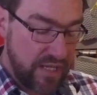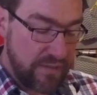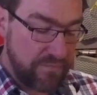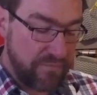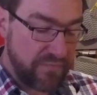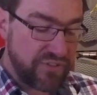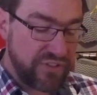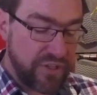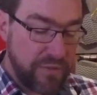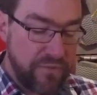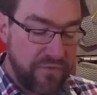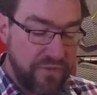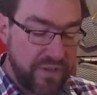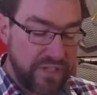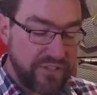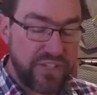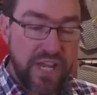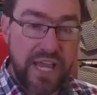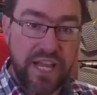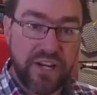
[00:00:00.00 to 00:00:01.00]
Some of
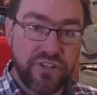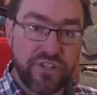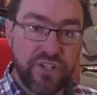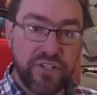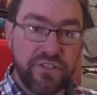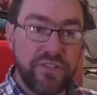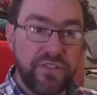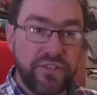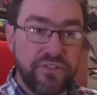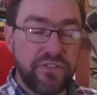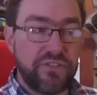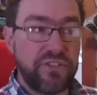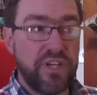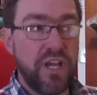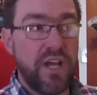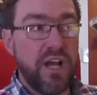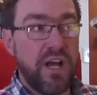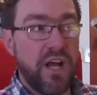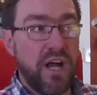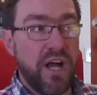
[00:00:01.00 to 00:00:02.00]
its actions
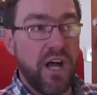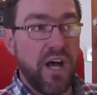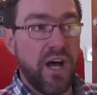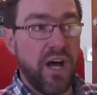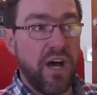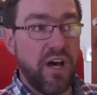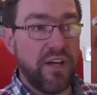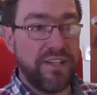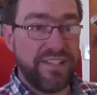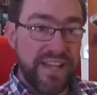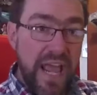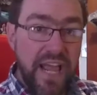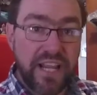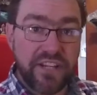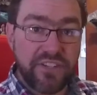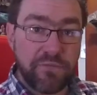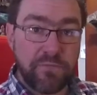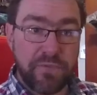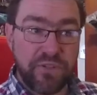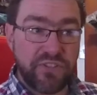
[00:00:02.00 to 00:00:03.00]
are deck
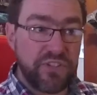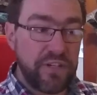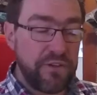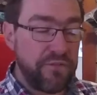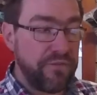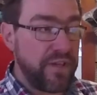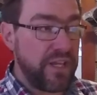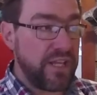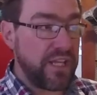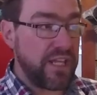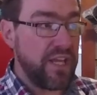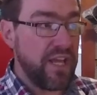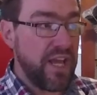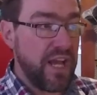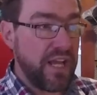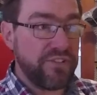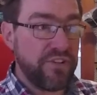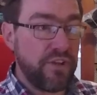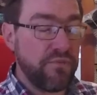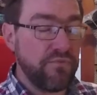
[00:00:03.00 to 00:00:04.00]
specific.
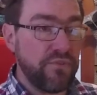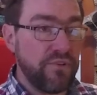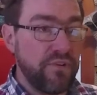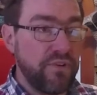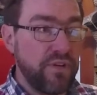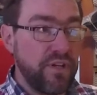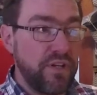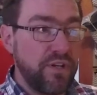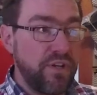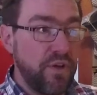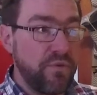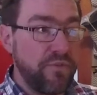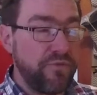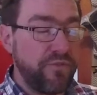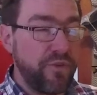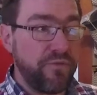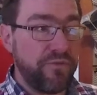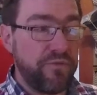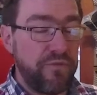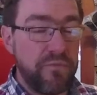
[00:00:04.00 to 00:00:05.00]
I don't know if
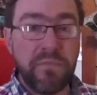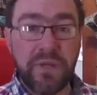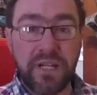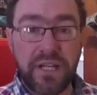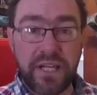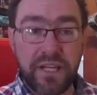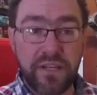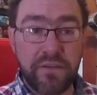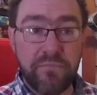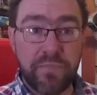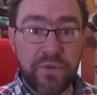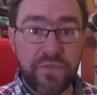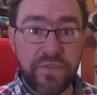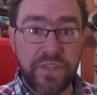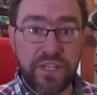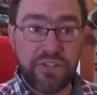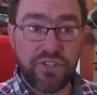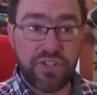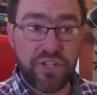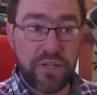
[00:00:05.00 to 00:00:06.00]
you're familiar, but
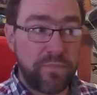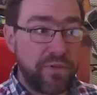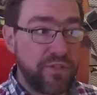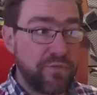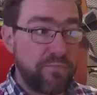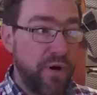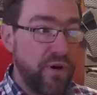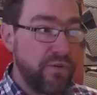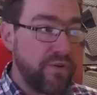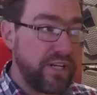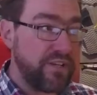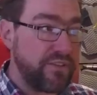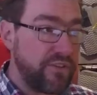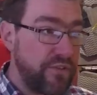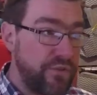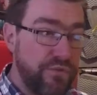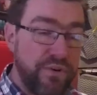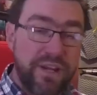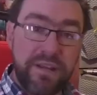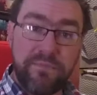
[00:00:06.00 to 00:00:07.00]
the ship is broken into
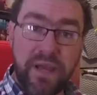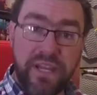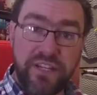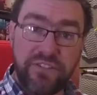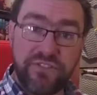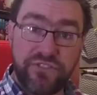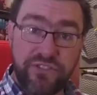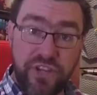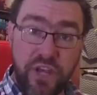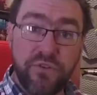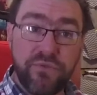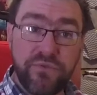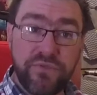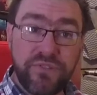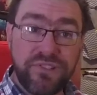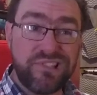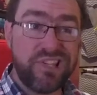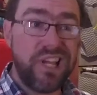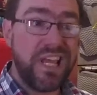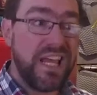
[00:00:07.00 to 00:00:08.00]
three main
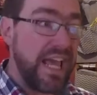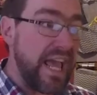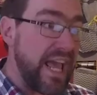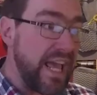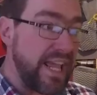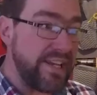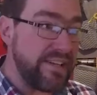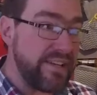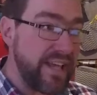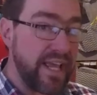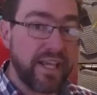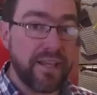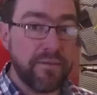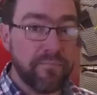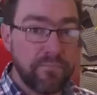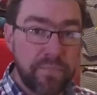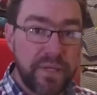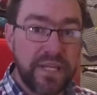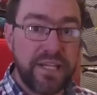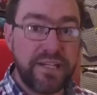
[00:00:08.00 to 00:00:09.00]
zones: A deck,
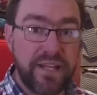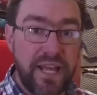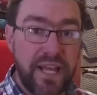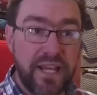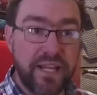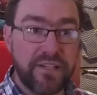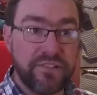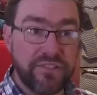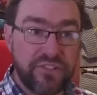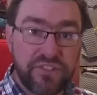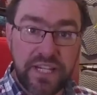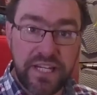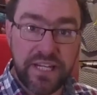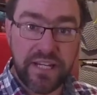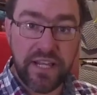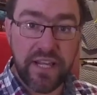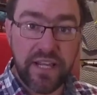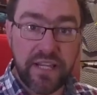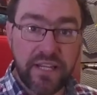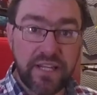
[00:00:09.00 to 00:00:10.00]
B deck and C
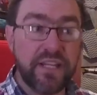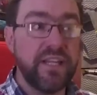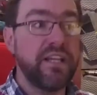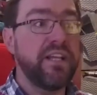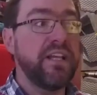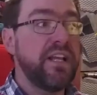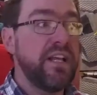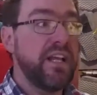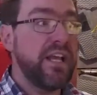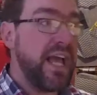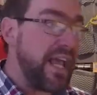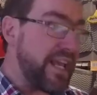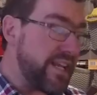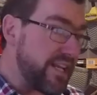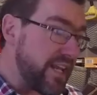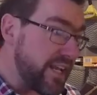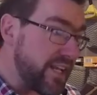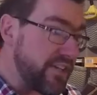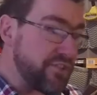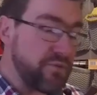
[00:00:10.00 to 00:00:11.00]
deck. A
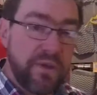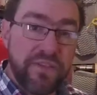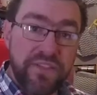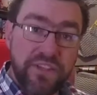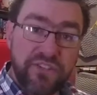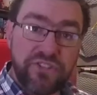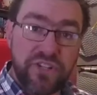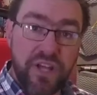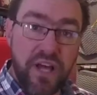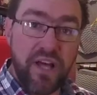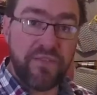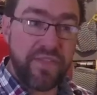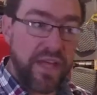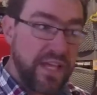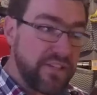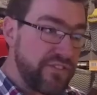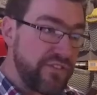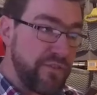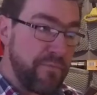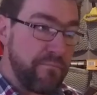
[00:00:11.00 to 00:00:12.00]
deck is where they start,
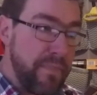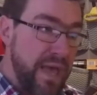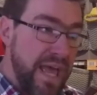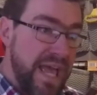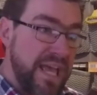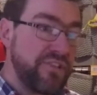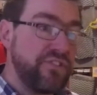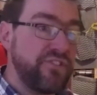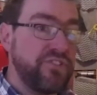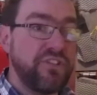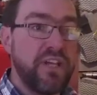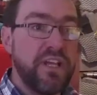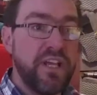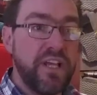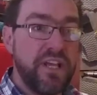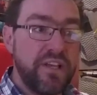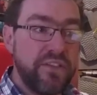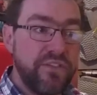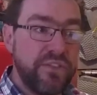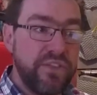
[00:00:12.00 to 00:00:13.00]
that's the mess,
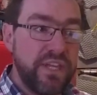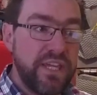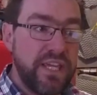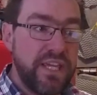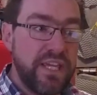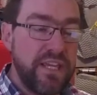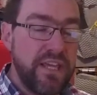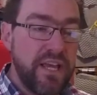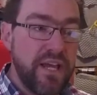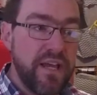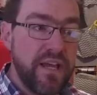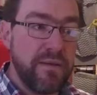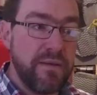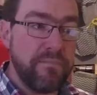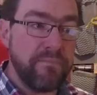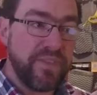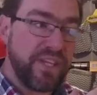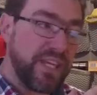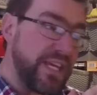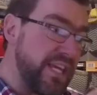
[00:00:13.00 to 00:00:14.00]
the
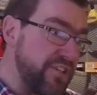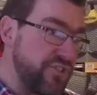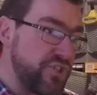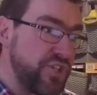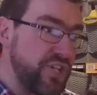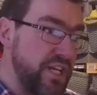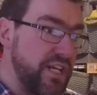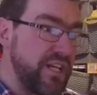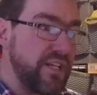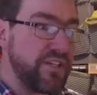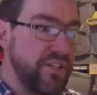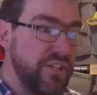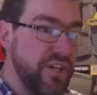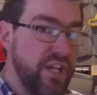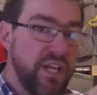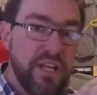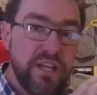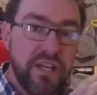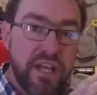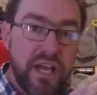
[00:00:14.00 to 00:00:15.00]
kitchen,
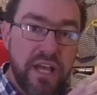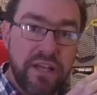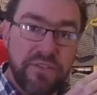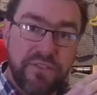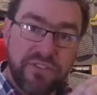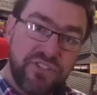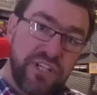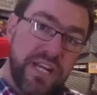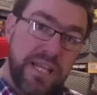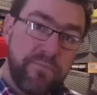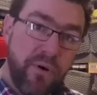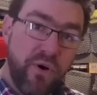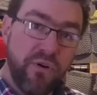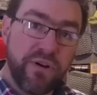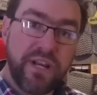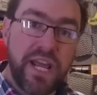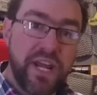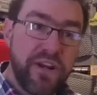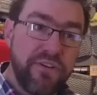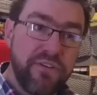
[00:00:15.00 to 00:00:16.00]
the sleep pod
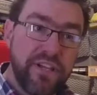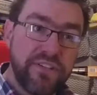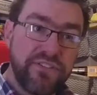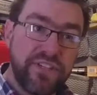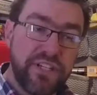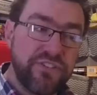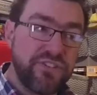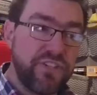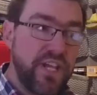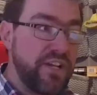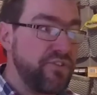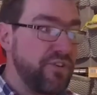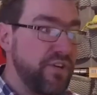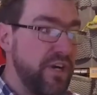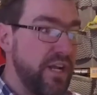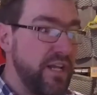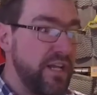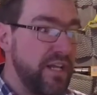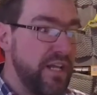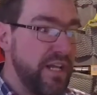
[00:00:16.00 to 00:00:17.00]
areas,
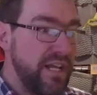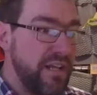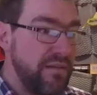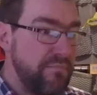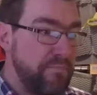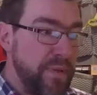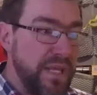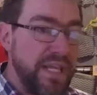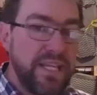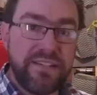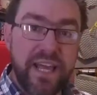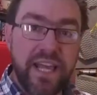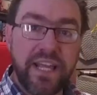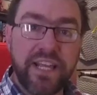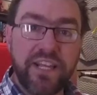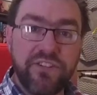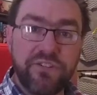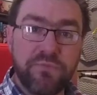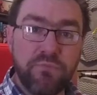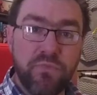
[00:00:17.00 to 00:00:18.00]
etc. B
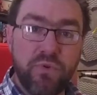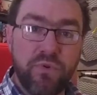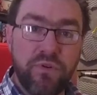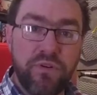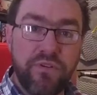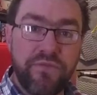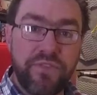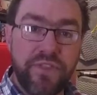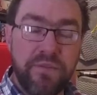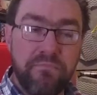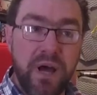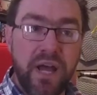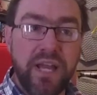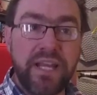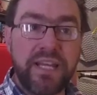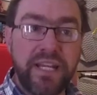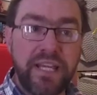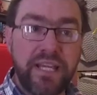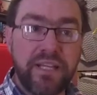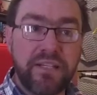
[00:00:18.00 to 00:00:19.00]
deck is more of the
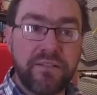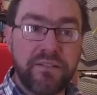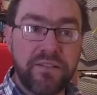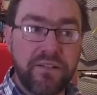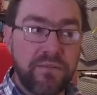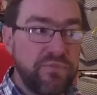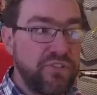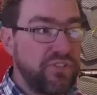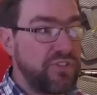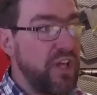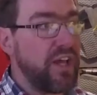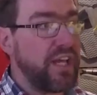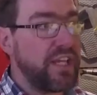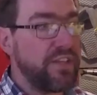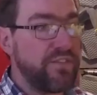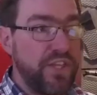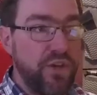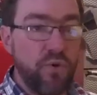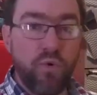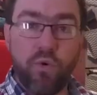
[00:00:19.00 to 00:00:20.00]
mining
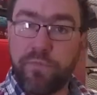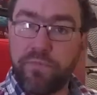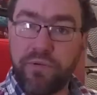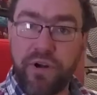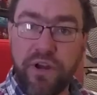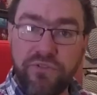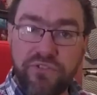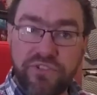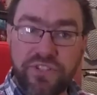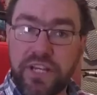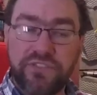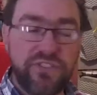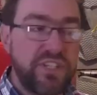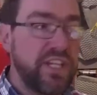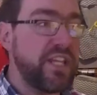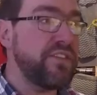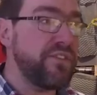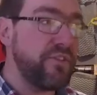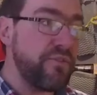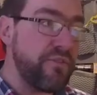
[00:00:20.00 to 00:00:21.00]
side, the ore
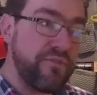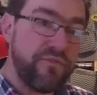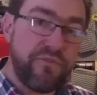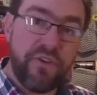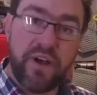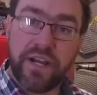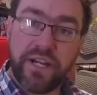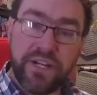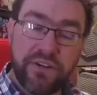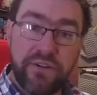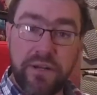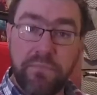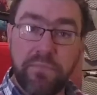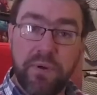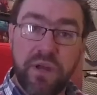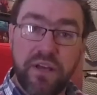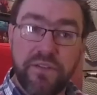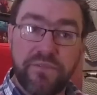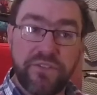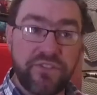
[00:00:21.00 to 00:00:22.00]
processing, the refinery
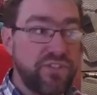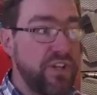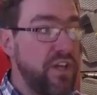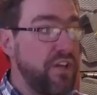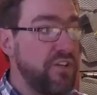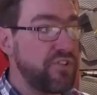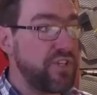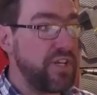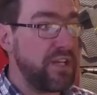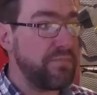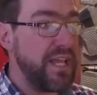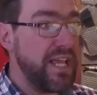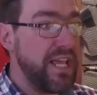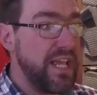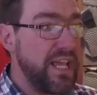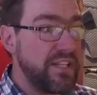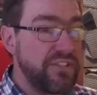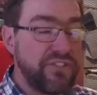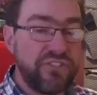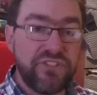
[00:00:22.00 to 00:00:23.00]
part of the starship,
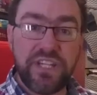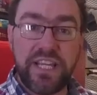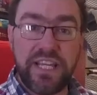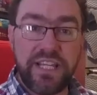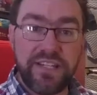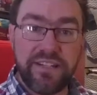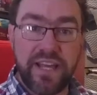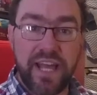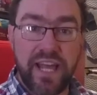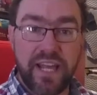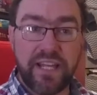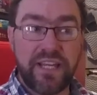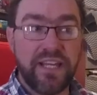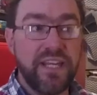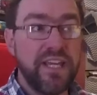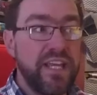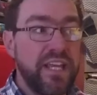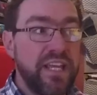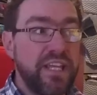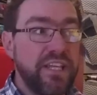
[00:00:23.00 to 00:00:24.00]
and C deck
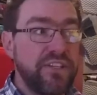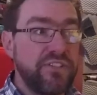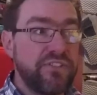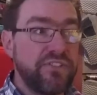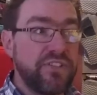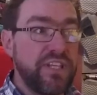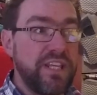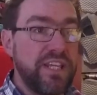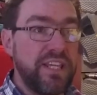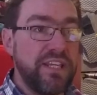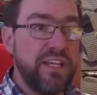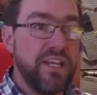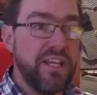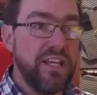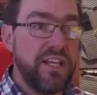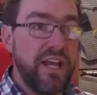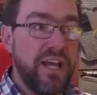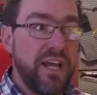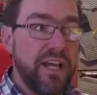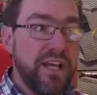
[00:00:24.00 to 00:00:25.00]
is the
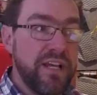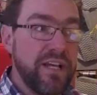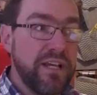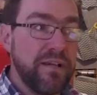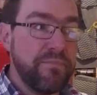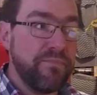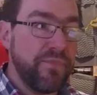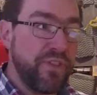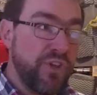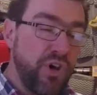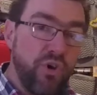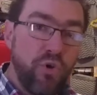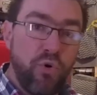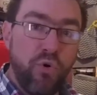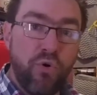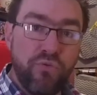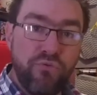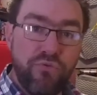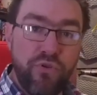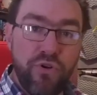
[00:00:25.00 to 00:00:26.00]

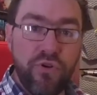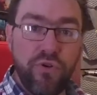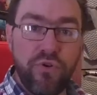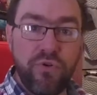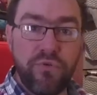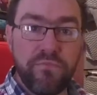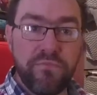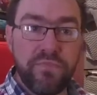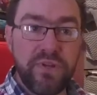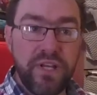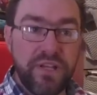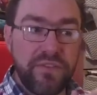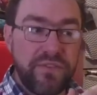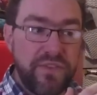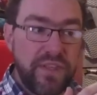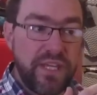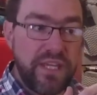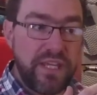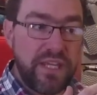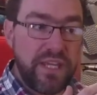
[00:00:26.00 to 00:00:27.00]
claw room,
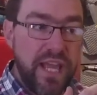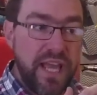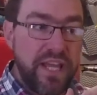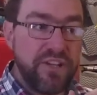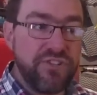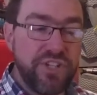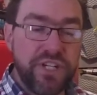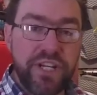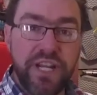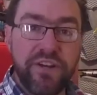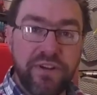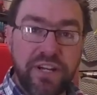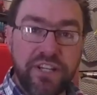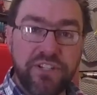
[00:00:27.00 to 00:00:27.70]
the engineering